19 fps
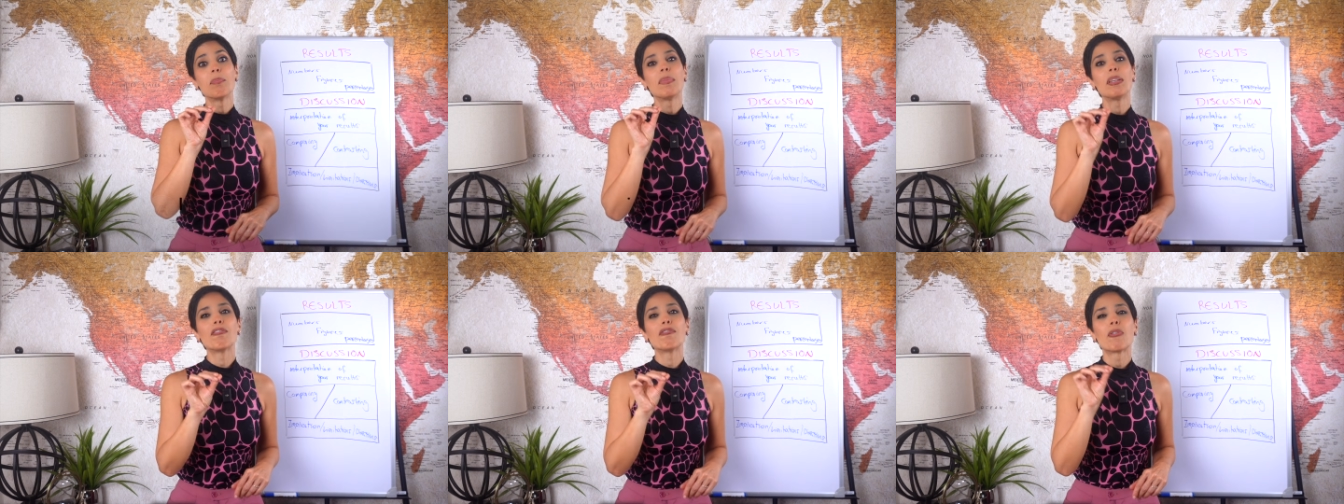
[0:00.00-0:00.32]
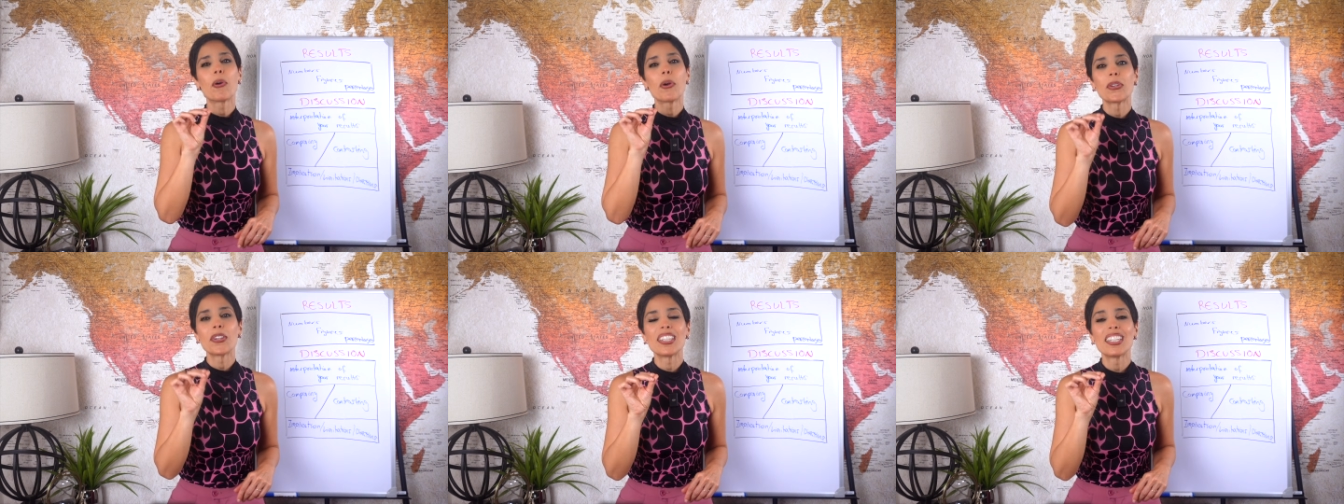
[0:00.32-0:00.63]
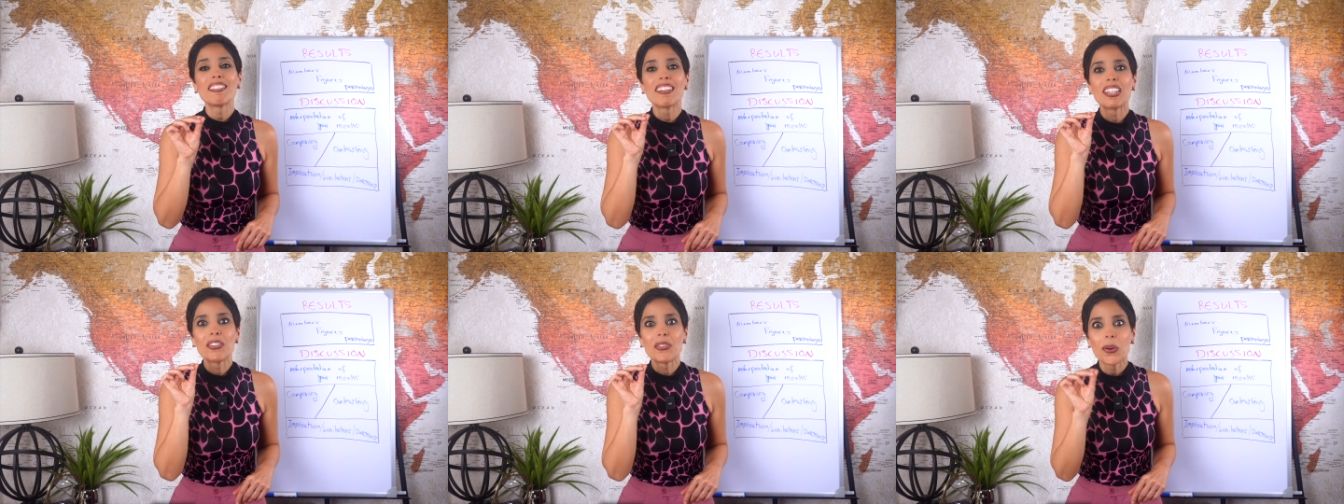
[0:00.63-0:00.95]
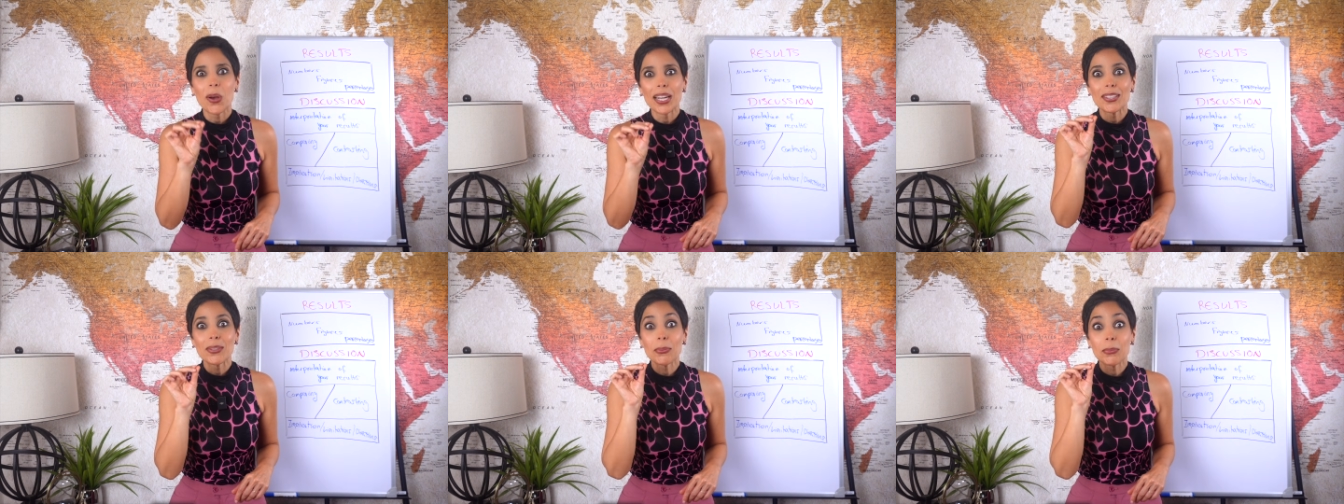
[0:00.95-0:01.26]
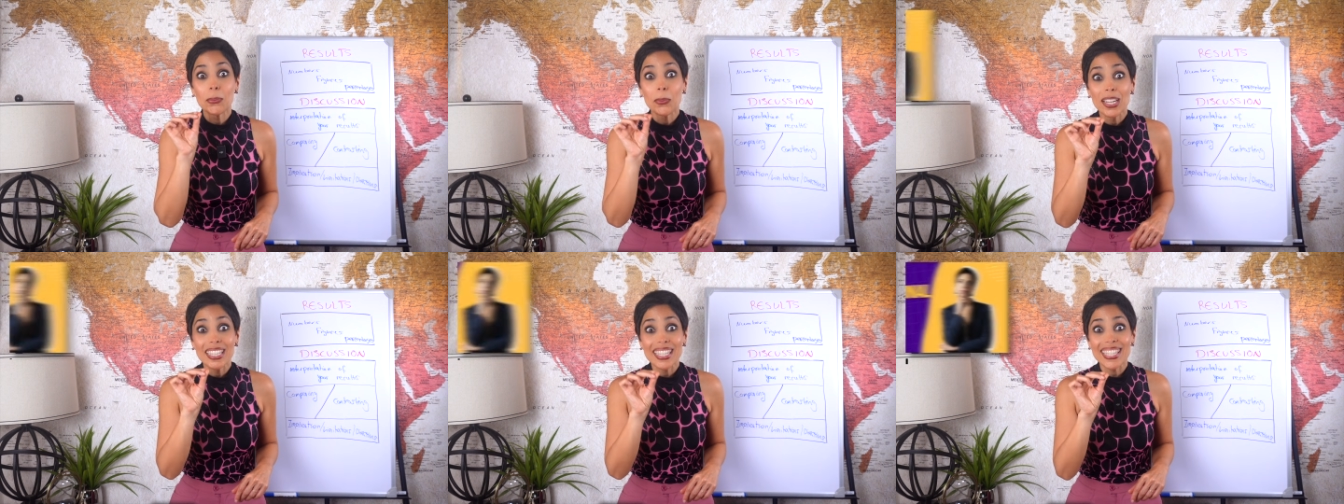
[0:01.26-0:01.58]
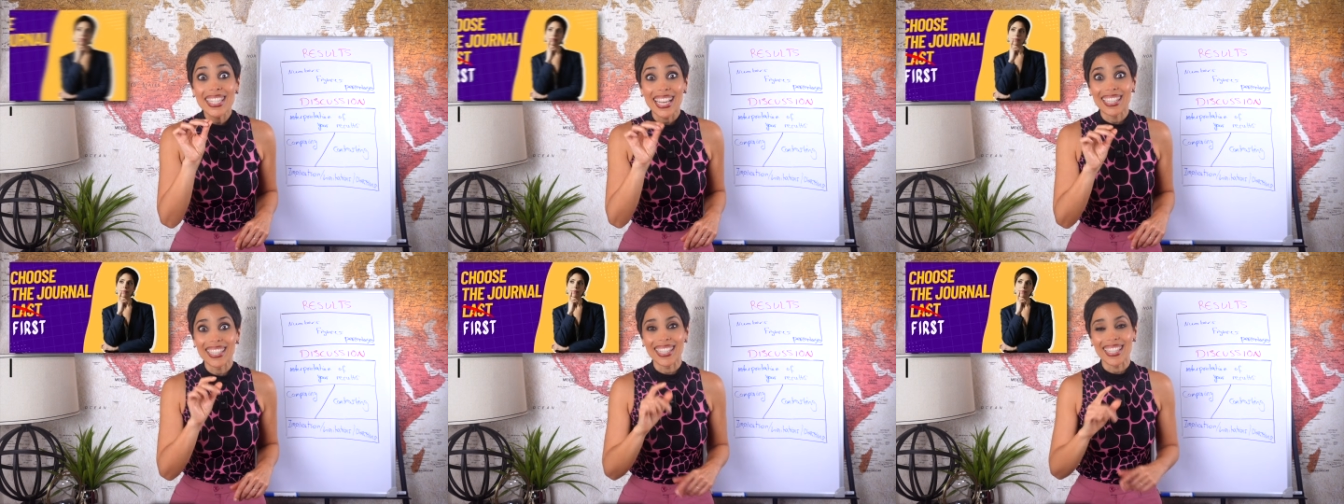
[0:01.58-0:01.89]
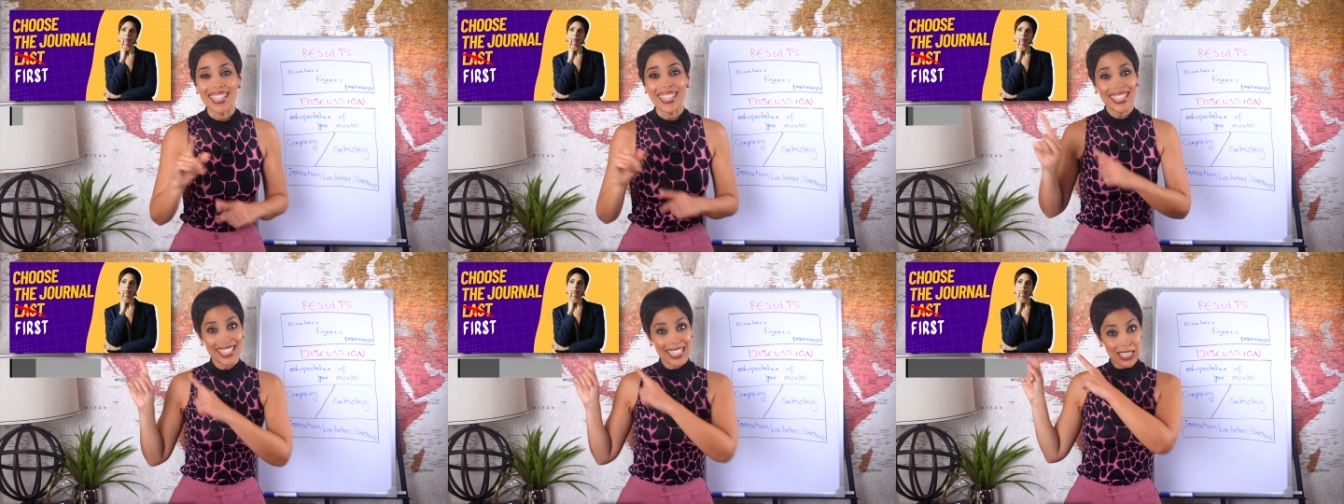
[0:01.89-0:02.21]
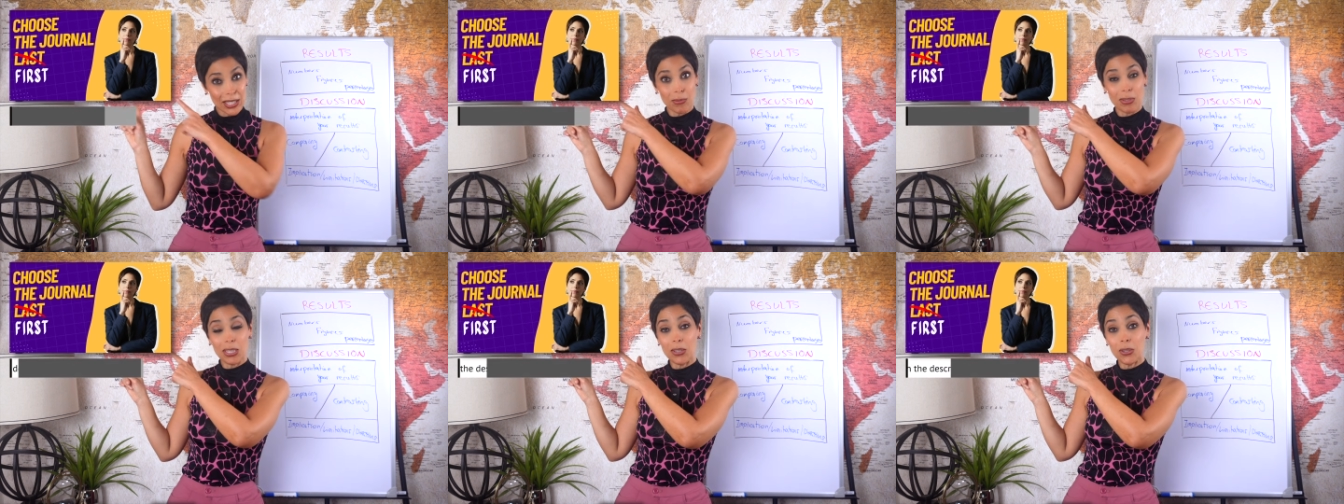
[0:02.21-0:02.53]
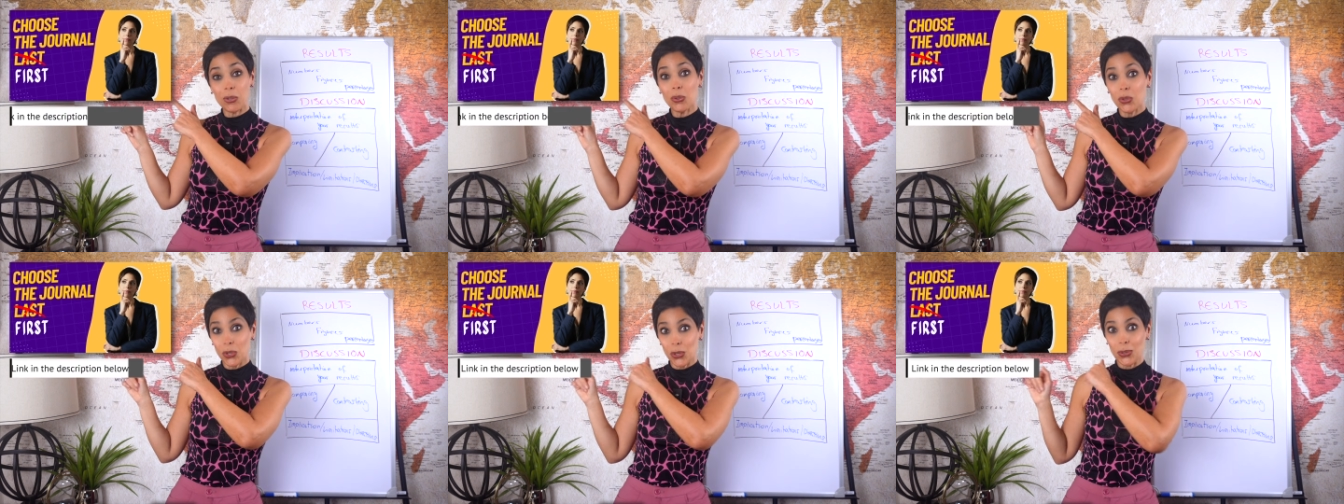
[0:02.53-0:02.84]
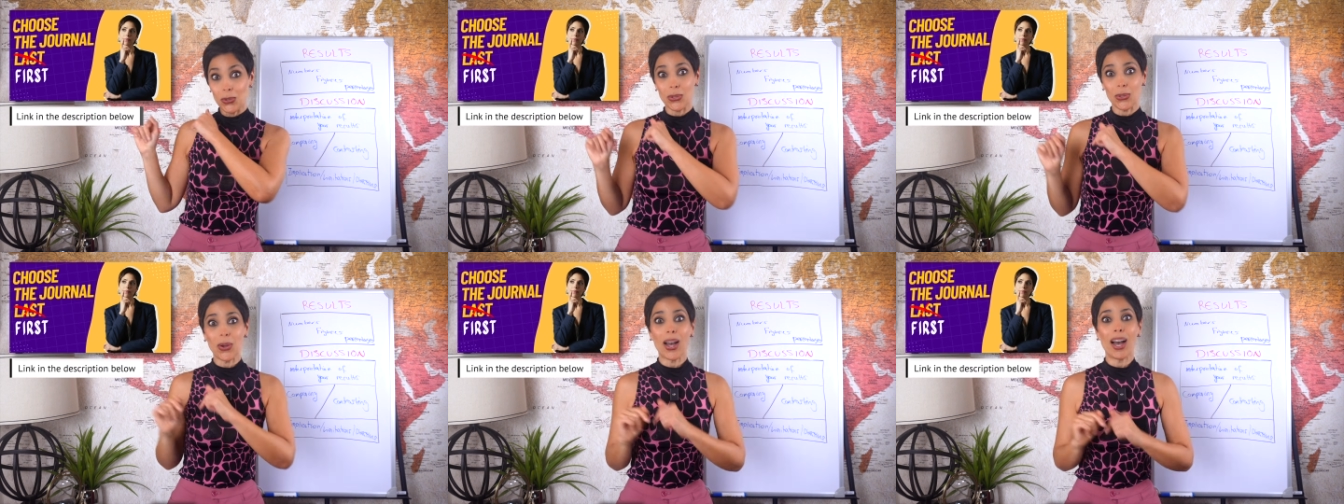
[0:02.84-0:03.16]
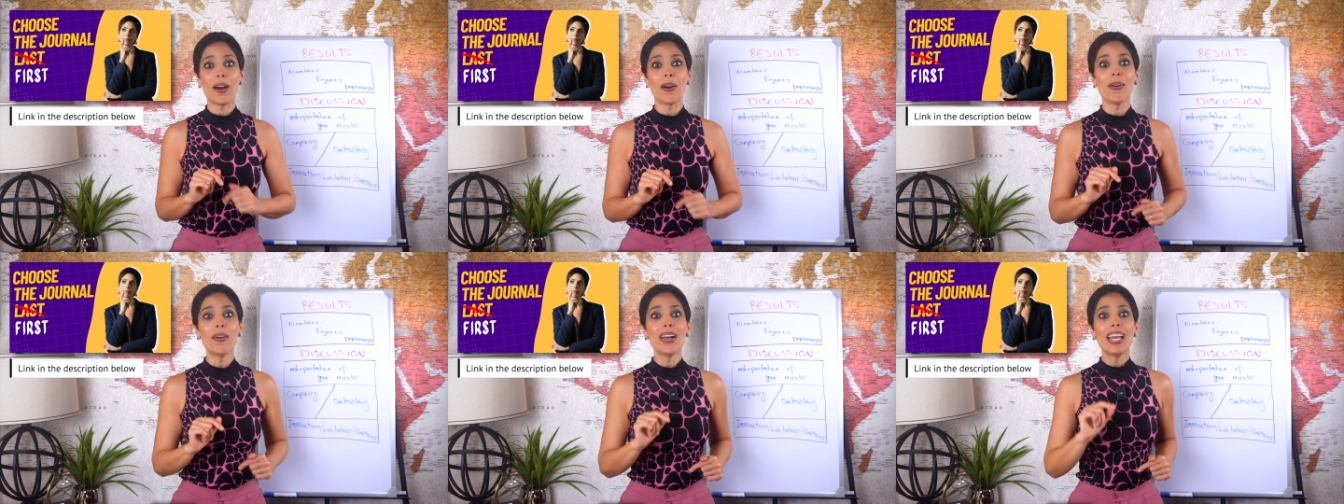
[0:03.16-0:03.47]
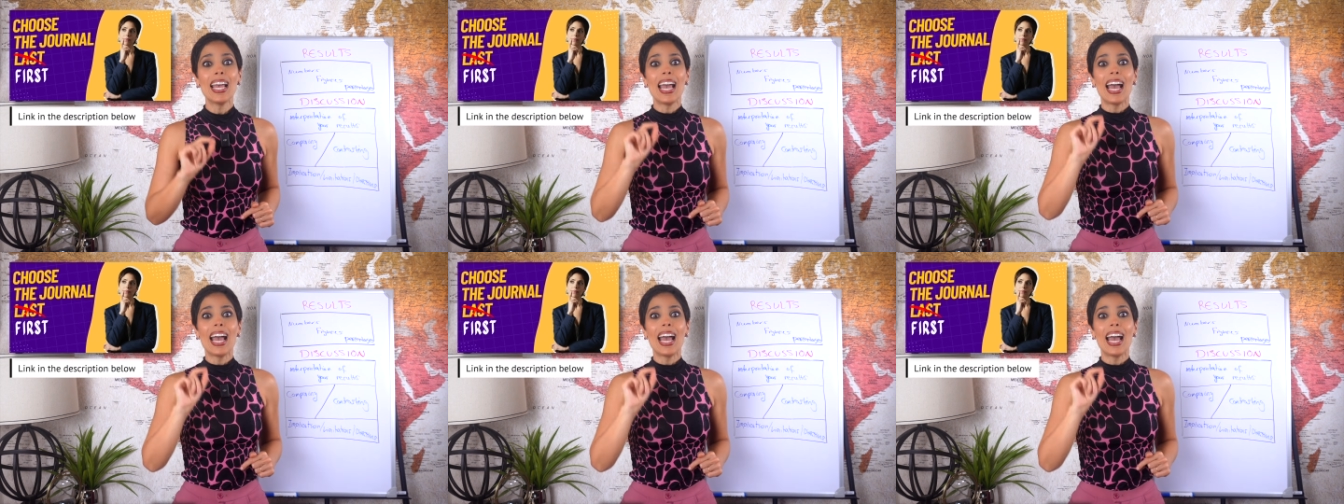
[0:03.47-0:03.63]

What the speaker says: before you even write one sentence. This video shows you how.